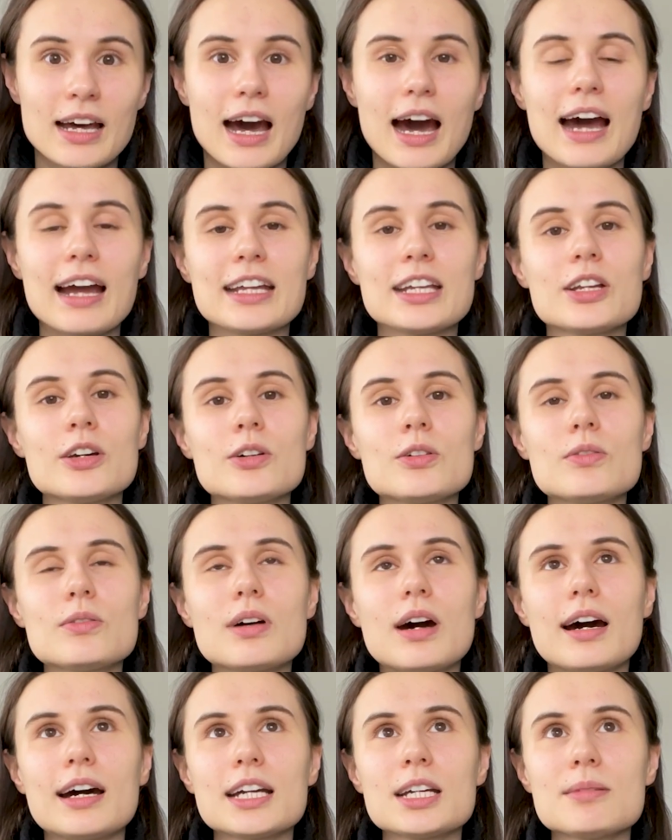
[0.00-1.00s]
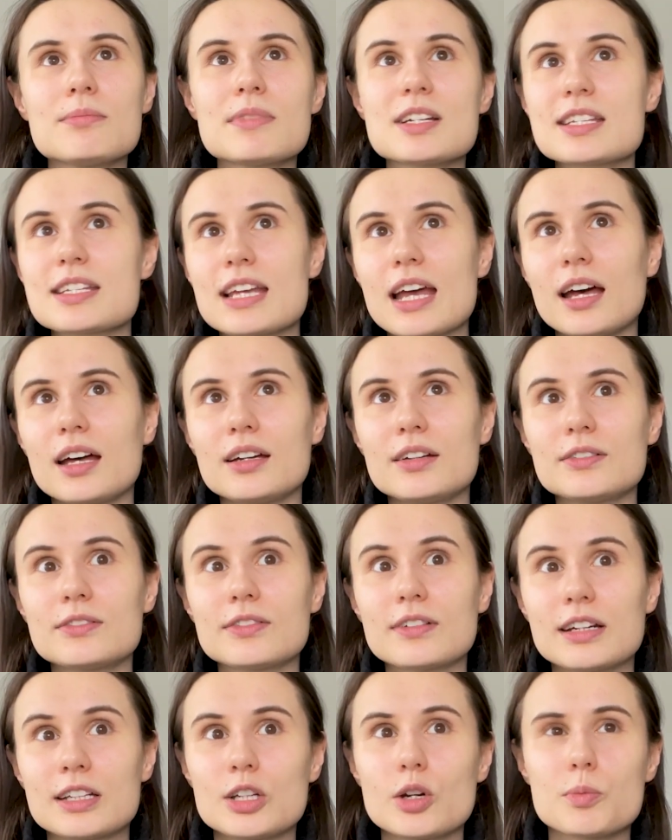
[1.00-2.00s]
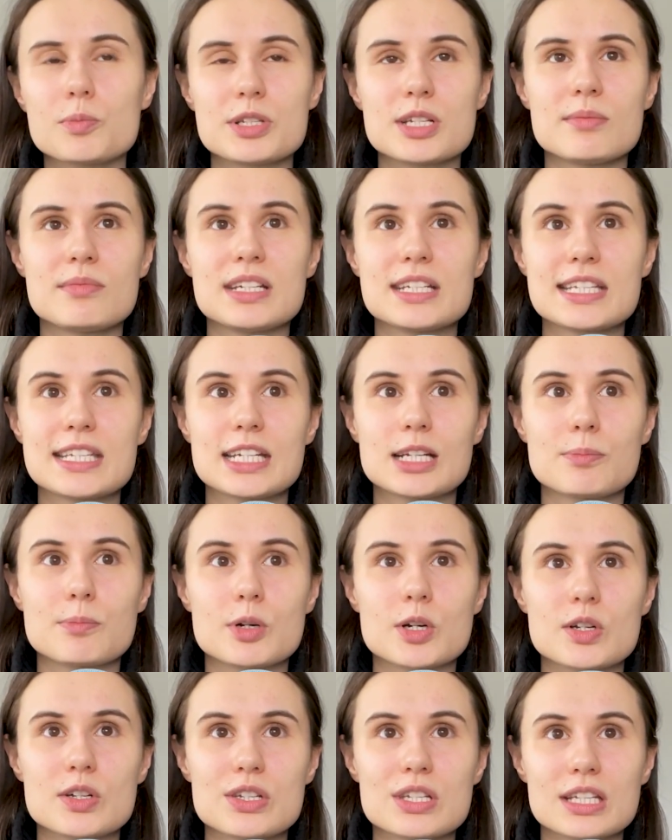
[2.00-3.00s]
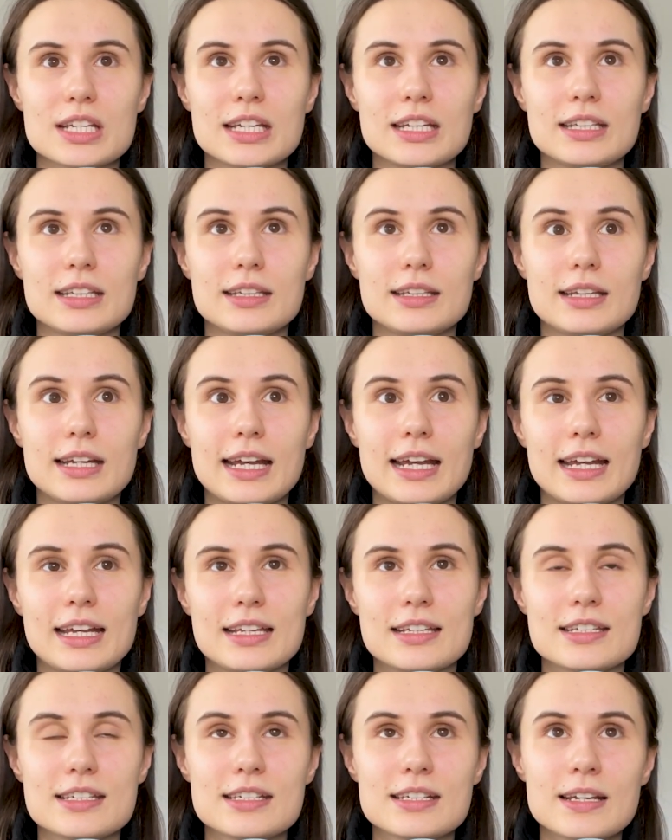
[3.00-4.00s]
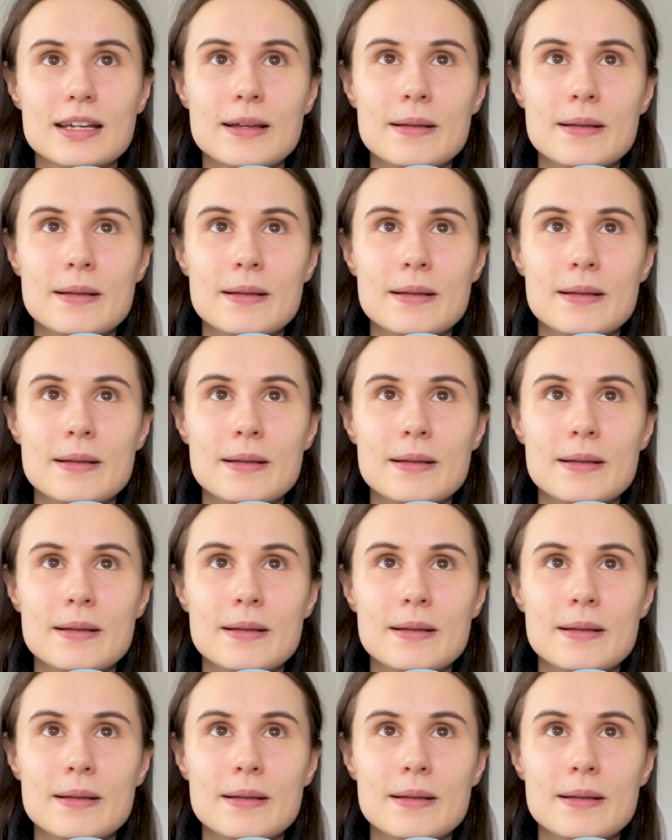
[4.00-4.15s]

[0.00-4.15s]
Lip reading: I know I am myself an optimistic person, and